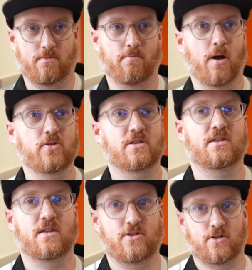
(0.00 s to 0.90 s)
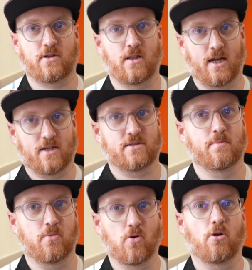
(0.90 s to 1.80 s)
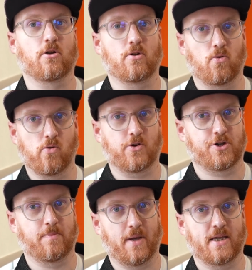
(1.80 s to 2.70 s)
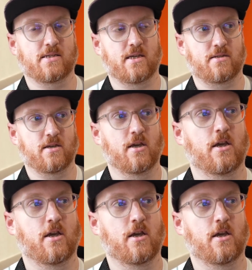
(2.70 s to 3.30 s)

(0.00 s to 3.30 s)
Most digital ads are bought on an auction basis.